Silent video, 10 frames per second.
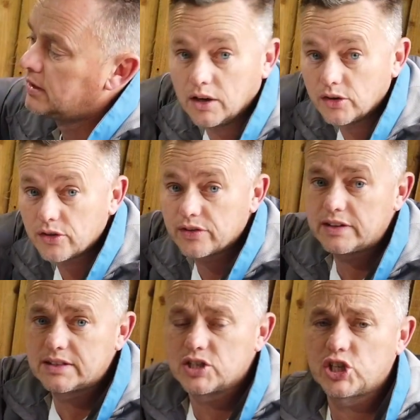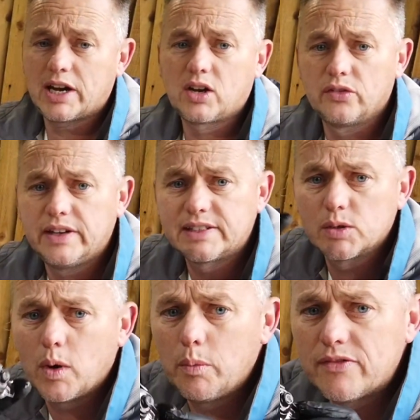Another thing to check on this
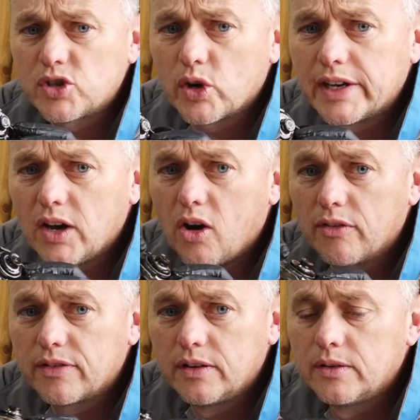is when we've took it off,